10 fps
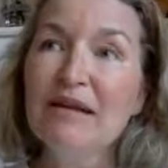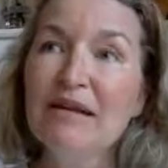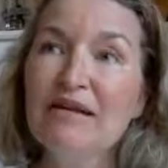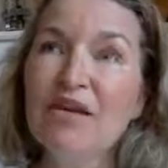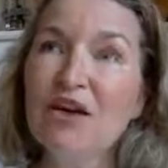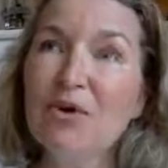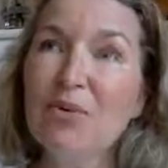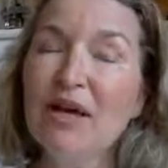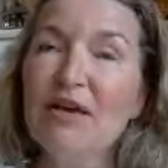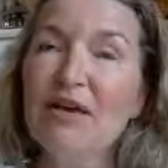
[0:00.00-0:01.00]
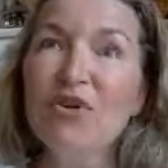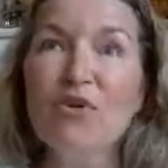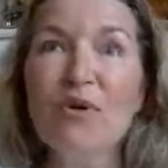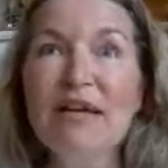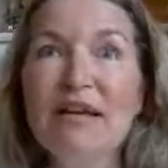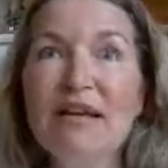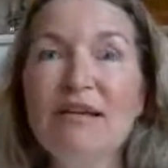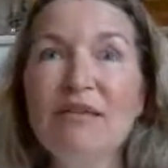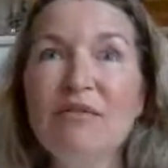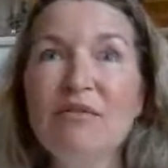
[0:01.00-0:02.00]
So if you're in a
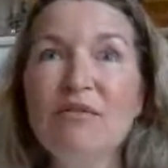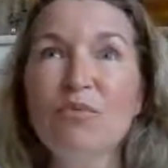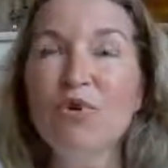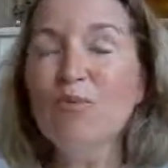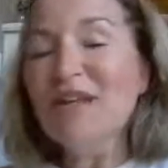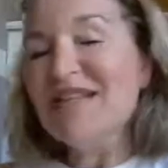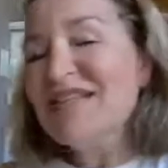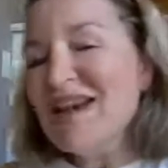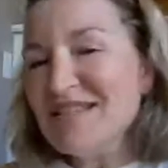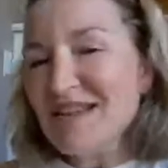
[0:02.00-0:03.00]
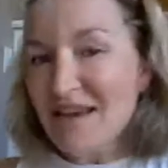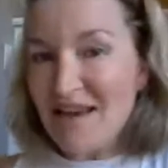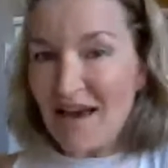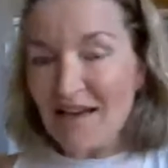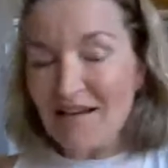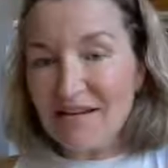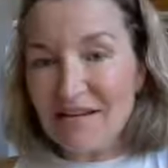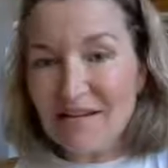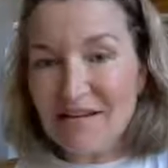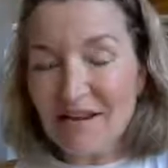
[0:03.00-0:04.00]
room that doesn't get
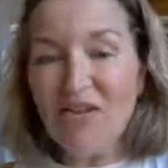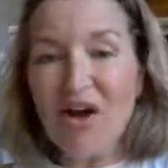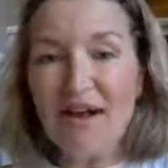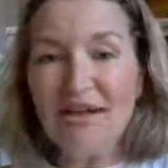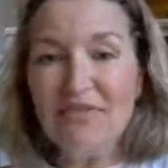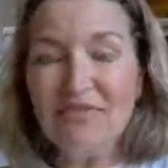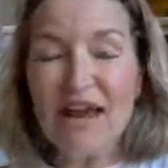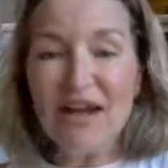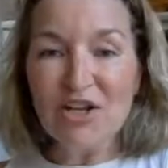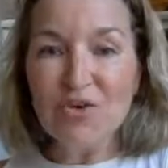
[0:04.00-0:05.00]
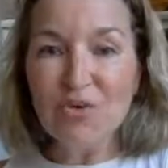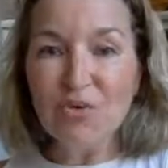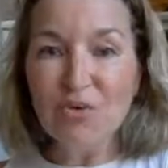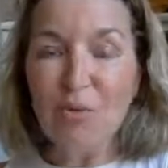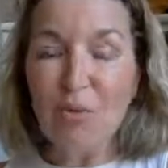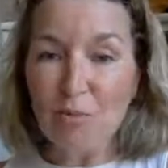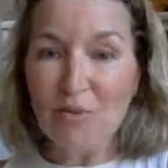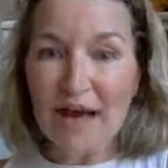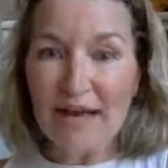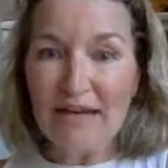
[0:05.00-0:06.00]
a lot of natural warm
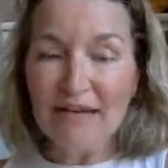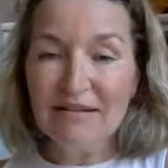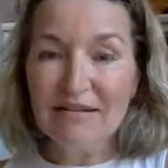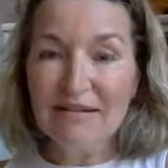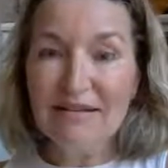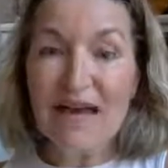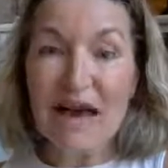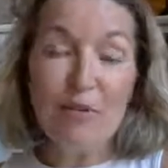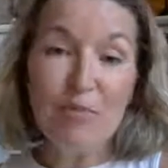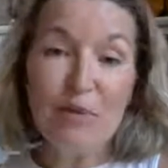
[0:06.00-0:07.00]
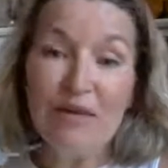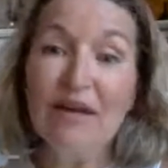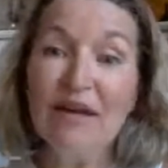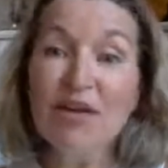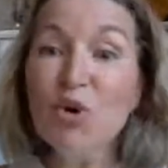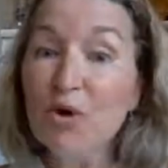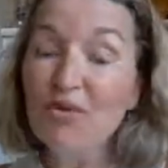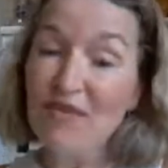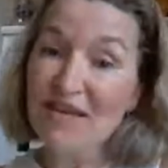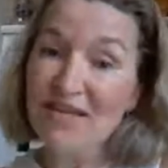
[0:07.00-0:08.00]
light, that would be like a
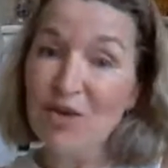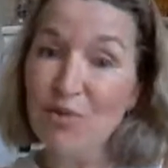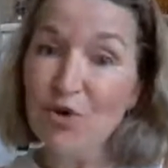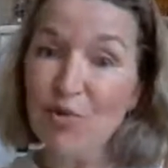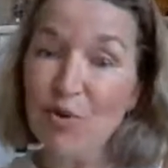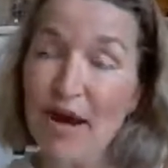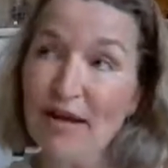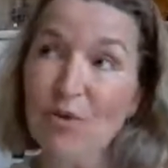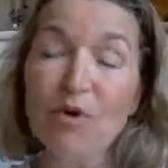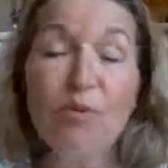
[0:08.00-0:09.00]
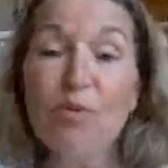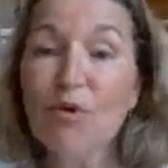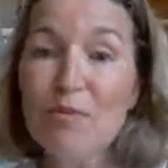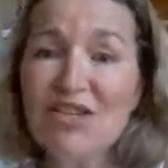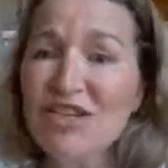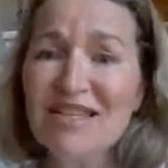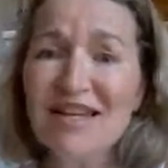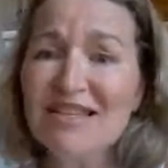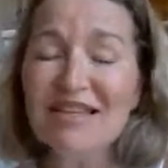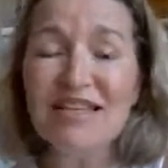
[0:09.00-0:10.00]
north-facing room, right? Or a room that just
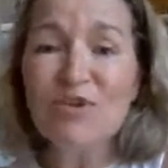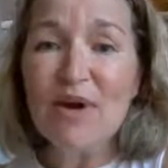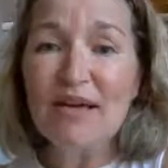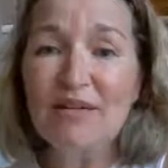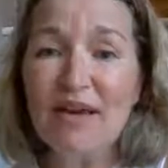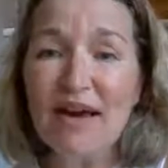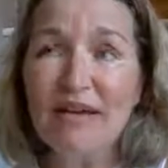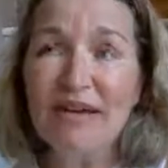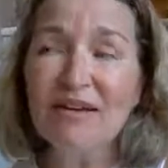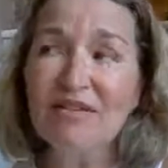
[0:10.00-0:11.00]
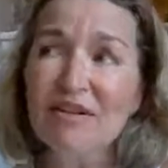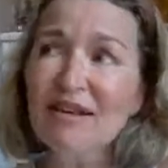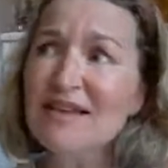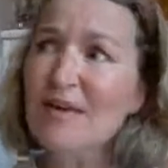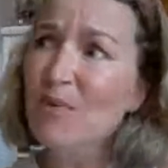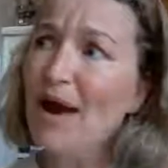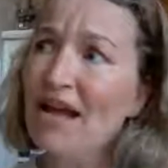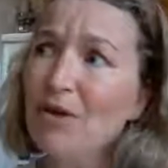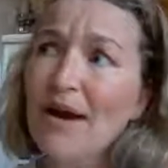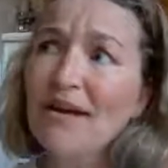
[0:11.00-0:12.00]
gets indirect light, and you're going to say, well, how
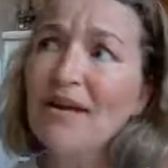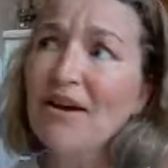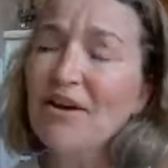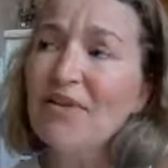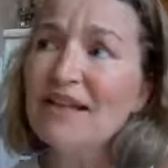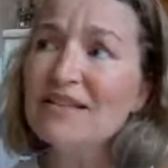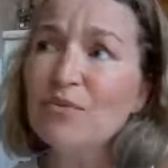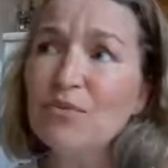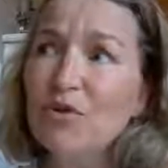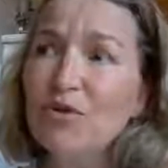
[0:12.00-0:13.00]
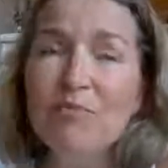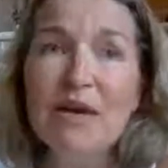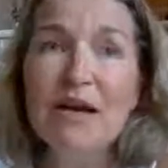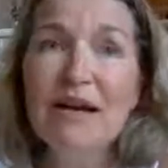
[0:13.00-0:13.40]
do I know that's a room